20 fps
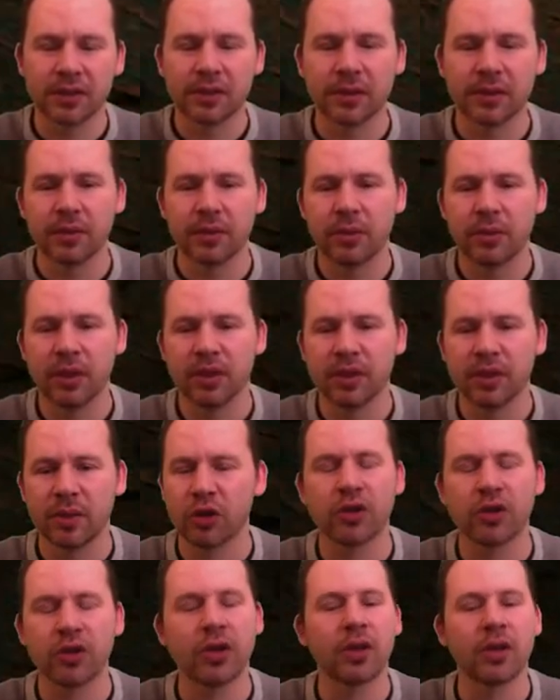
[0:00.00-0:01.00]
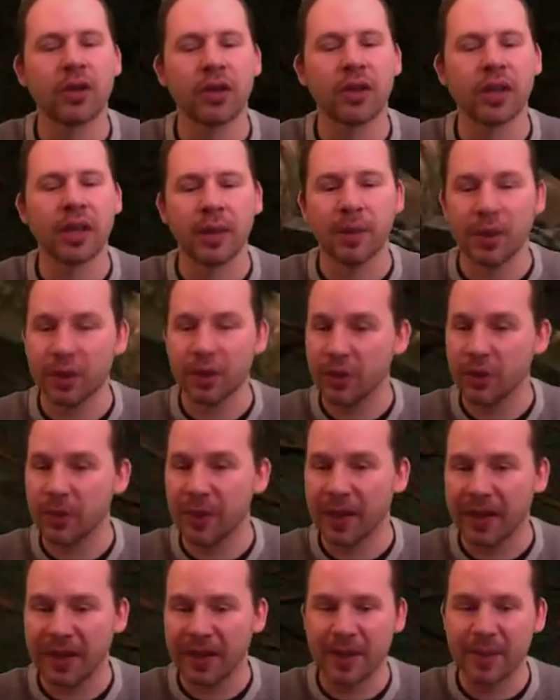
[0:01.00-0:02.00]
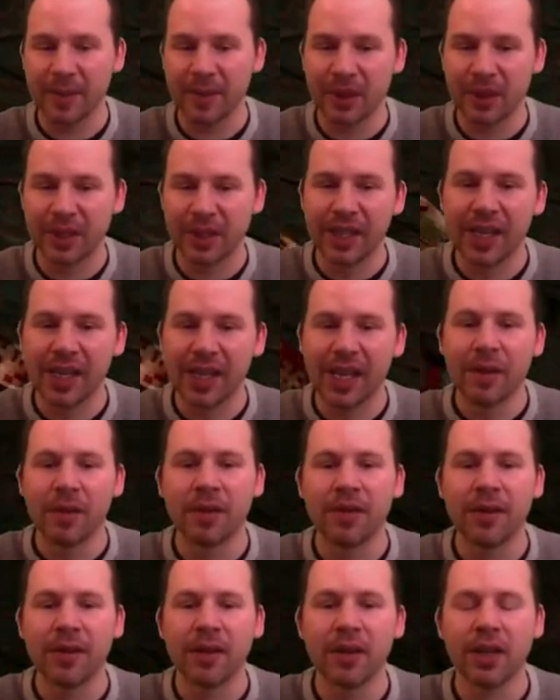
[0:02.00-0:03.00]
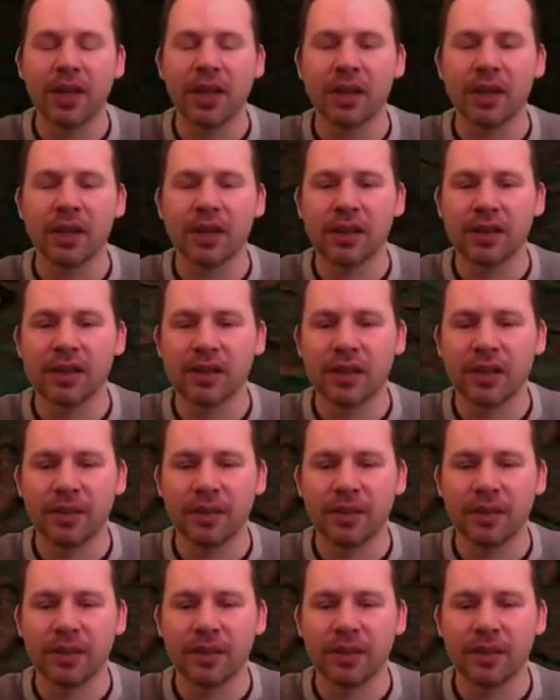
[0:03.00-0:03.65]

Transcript: Plus, I'm not sure how good I am at Quake anymore. But if you're looking at this